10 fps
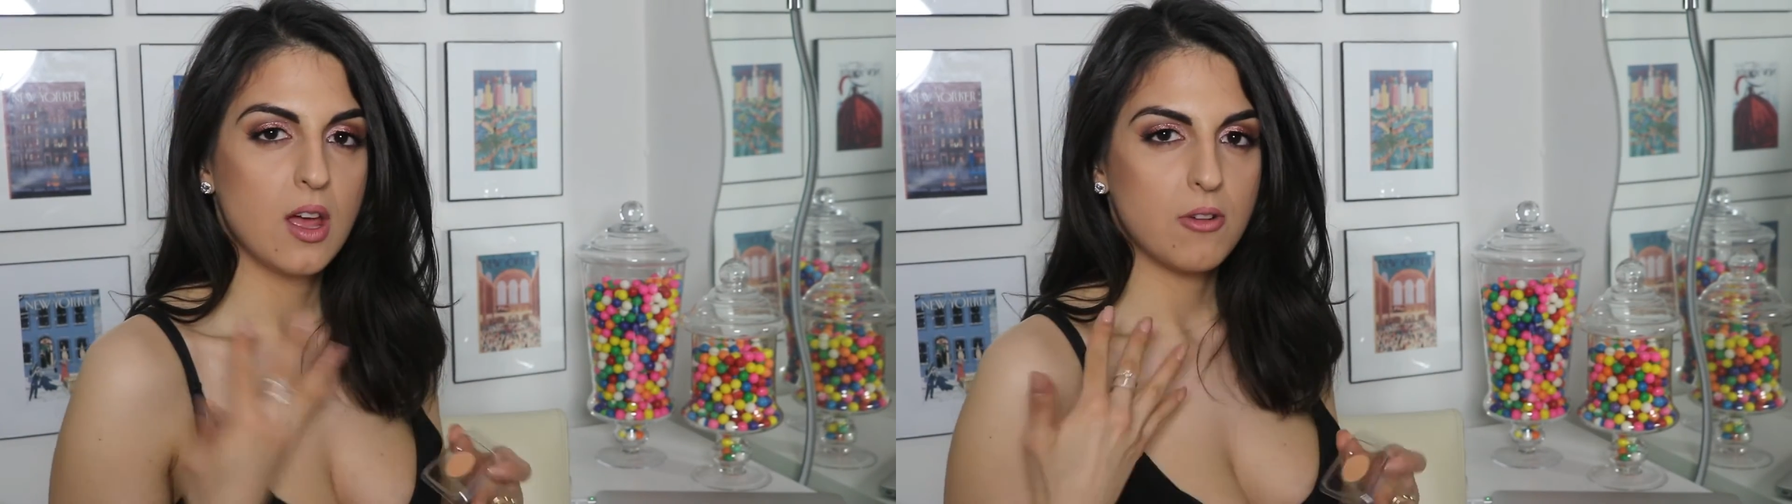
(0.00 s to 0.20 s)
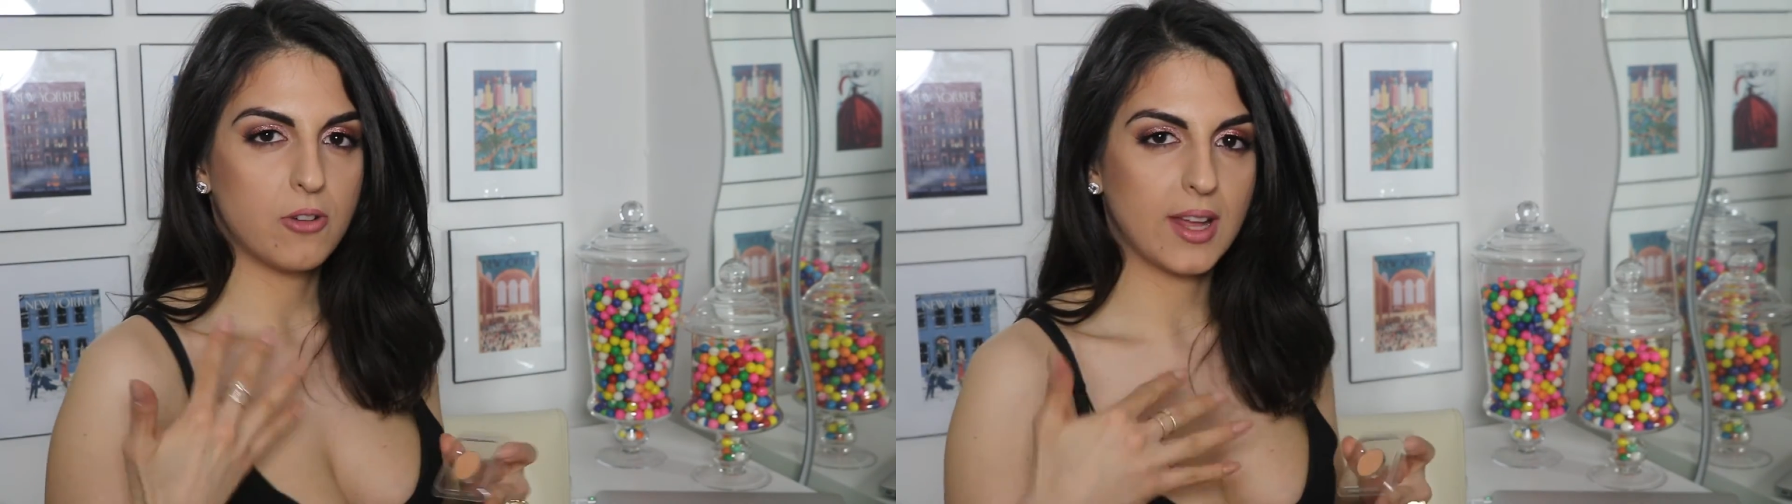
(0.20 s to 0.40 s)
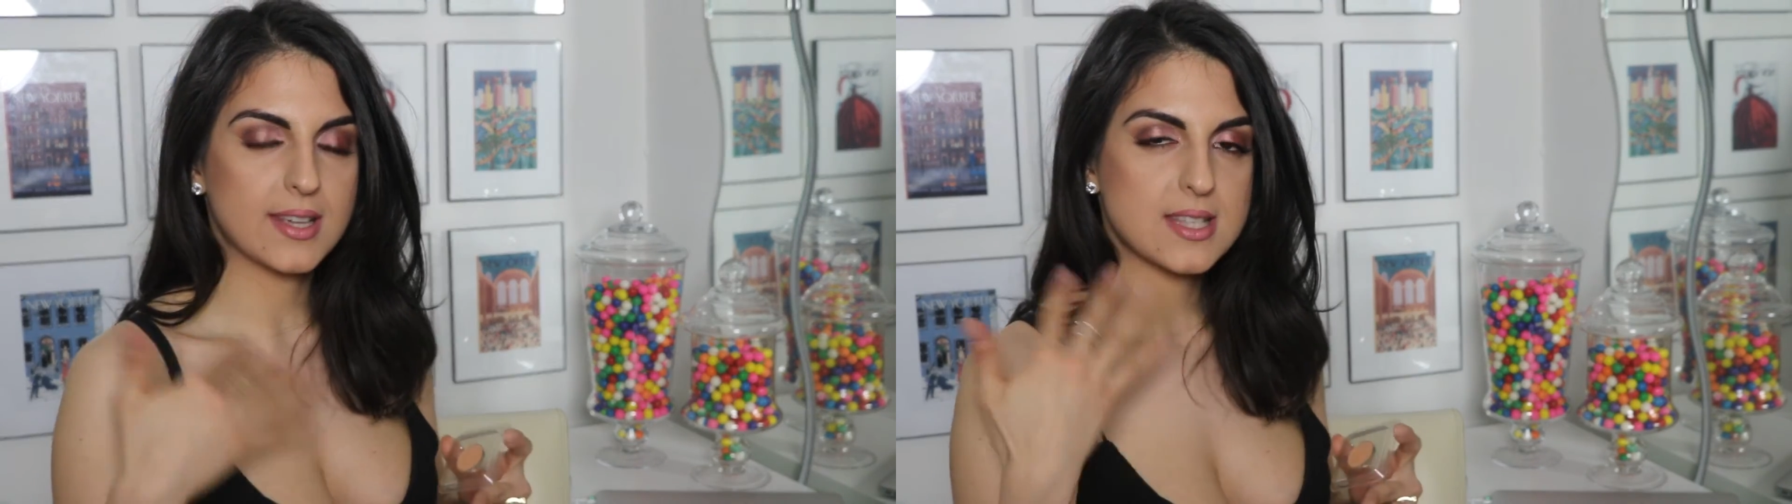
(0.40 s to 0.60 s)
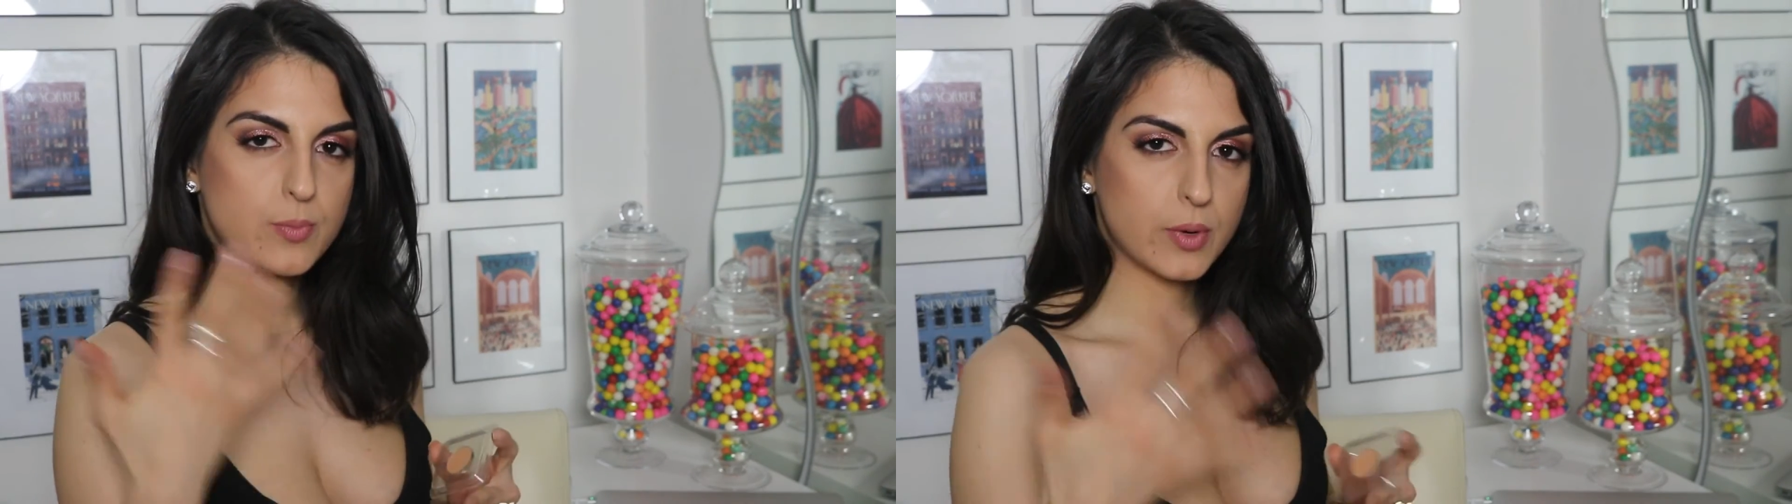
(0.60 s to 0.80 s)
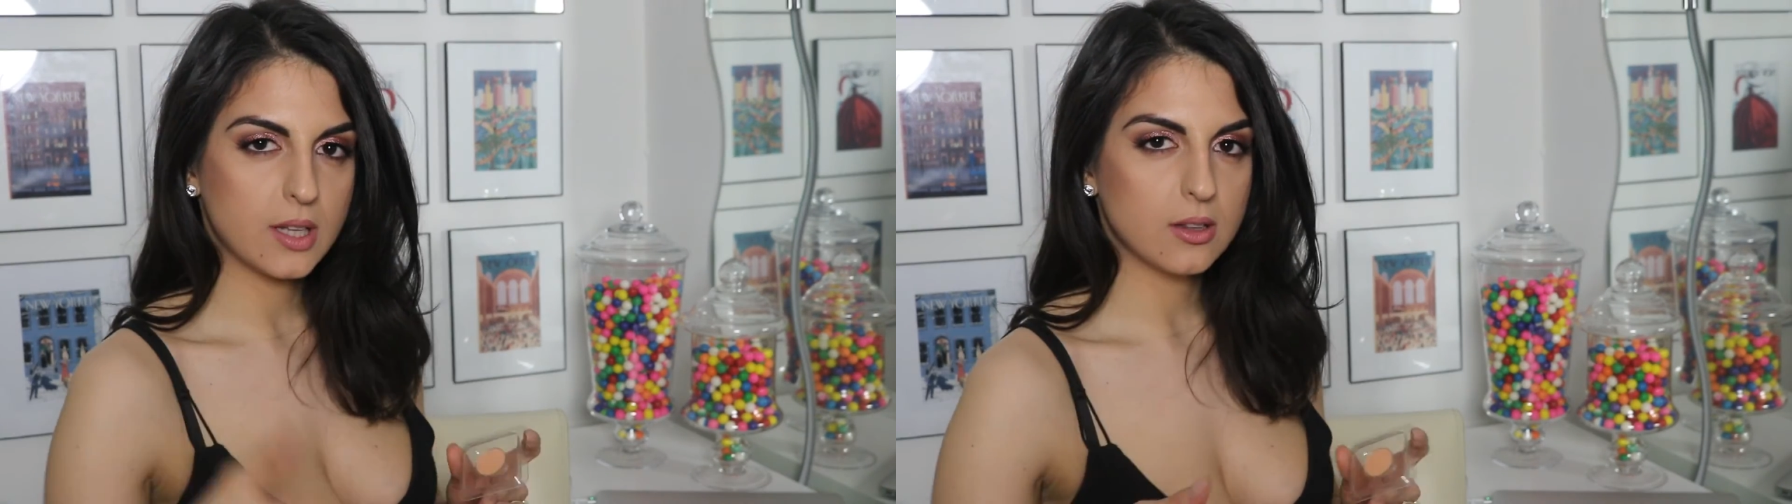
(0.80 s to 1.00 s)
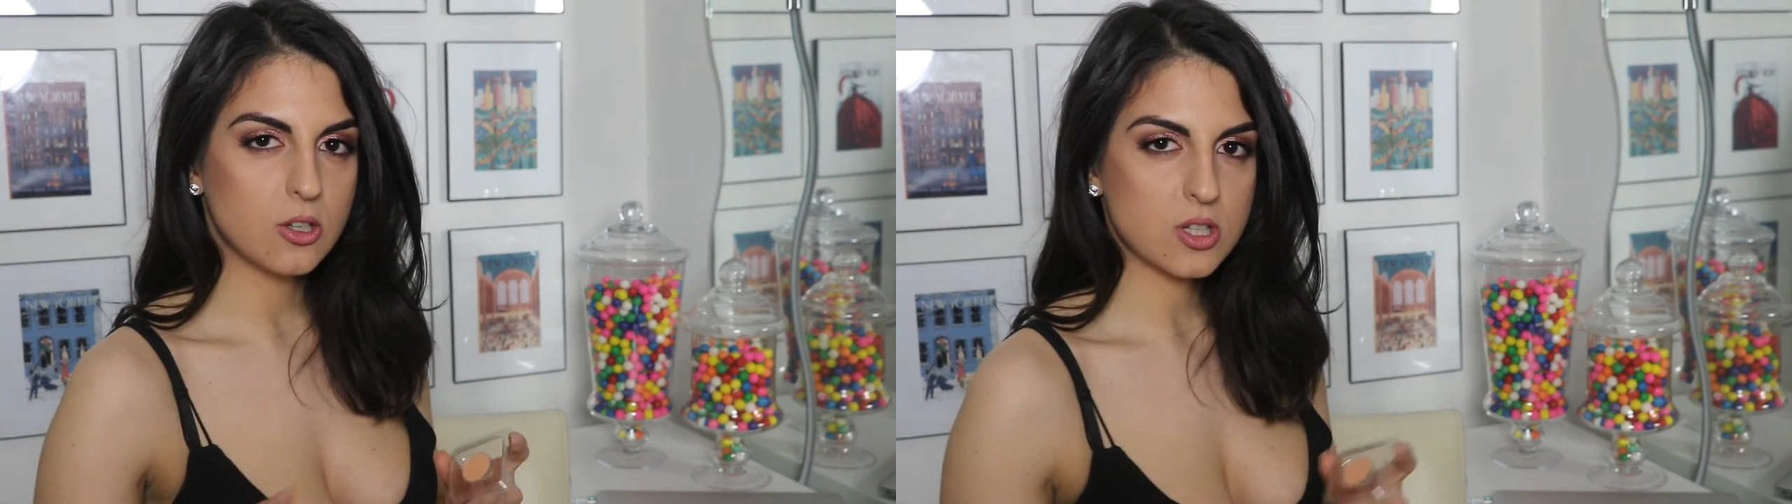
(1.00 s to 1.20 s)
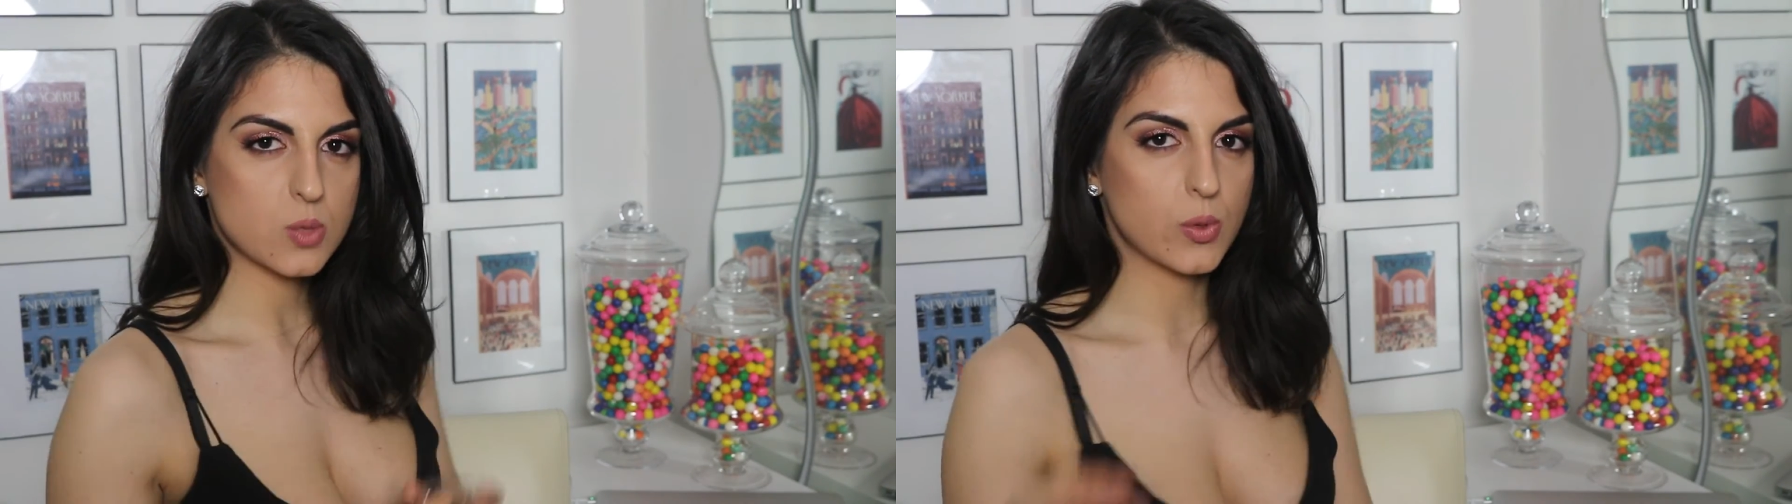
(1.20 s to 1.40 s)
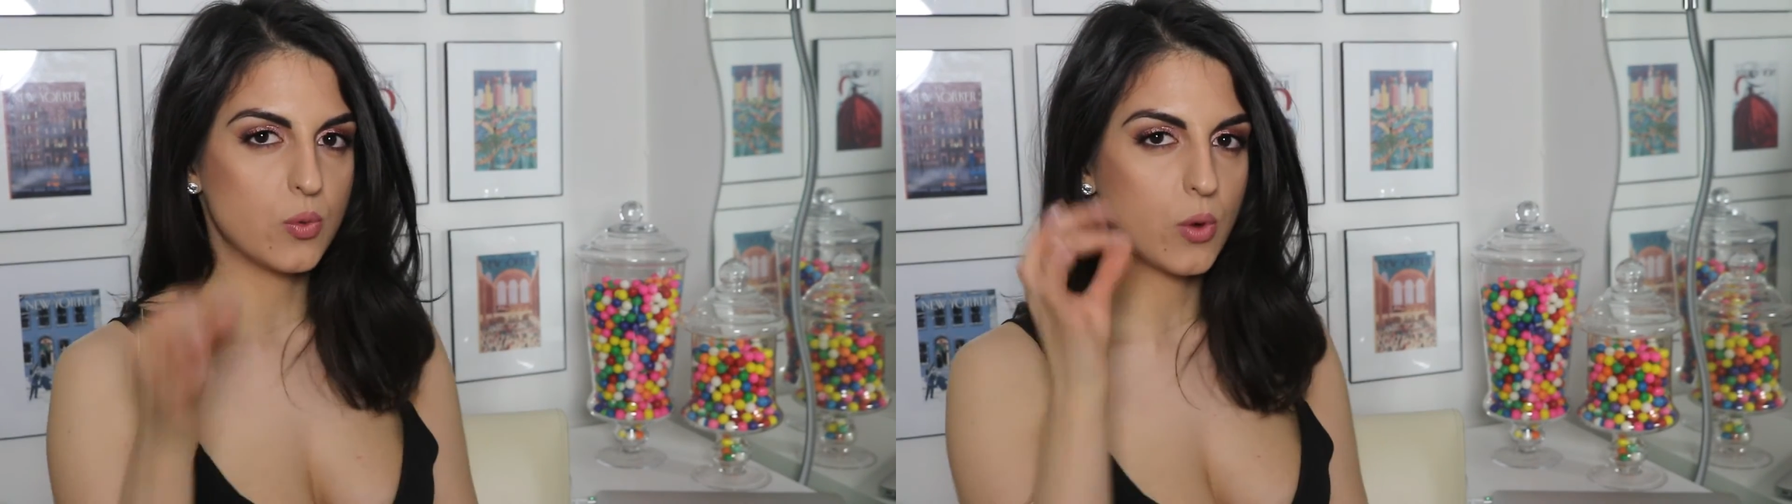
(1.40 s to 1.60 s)
for like spring
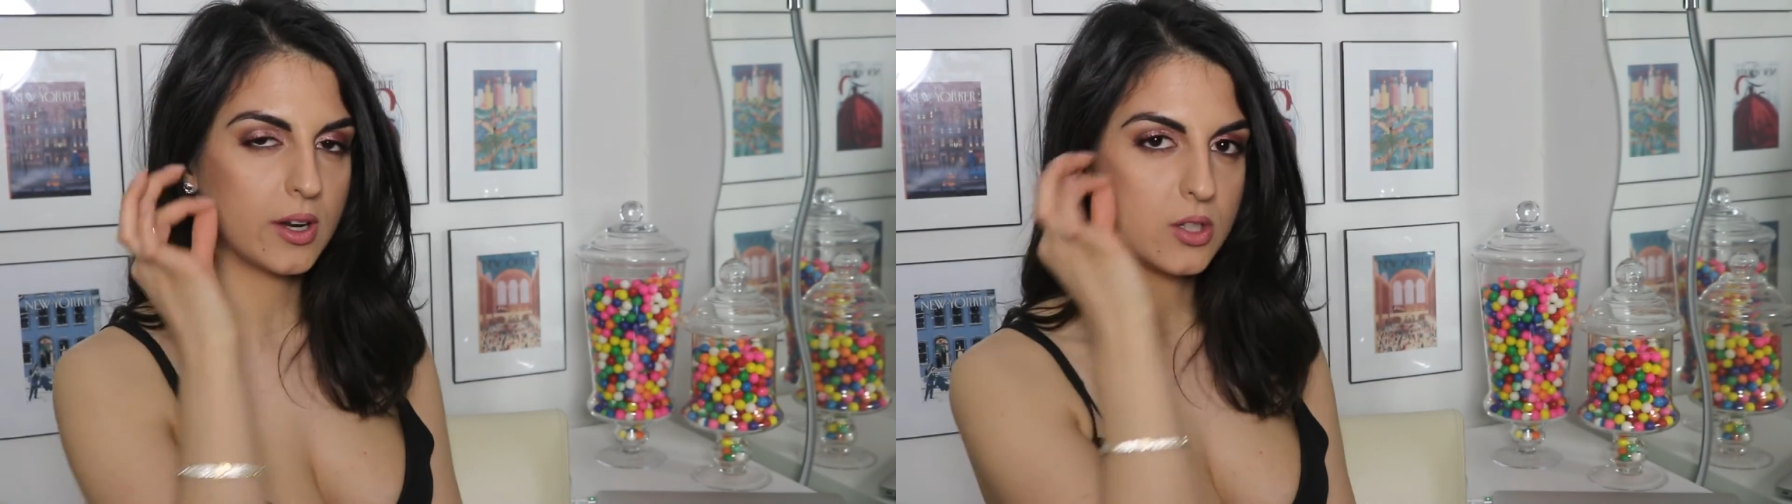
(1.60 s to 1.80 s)
looks when you want